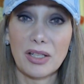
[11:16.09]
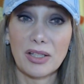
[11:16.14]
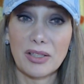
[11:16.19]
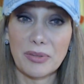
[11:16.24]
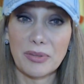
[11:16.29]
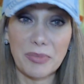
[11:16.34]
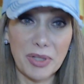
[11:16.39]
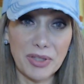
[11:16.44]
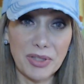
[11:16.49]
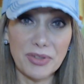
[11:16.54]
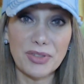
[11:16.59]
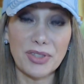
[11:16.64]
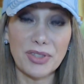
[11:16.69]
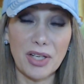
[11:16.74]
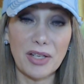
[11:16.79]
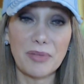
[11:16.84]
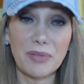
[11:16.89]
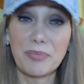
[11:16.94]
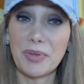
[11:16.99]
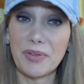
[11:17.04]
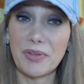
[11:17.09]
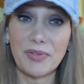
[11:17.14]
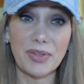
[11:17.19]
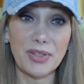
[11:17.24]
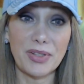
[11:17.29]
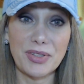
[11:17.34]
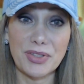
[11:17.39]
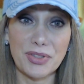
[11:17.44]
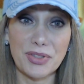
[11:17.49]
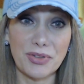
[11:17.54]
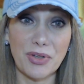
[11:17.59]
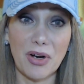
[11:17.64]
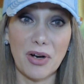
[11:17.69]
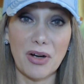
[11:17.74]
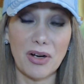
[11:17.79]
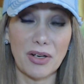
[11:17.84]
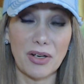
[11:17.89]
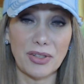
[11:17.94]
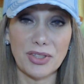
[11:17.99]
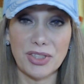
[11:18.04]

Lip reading: the mother's got to be very strong.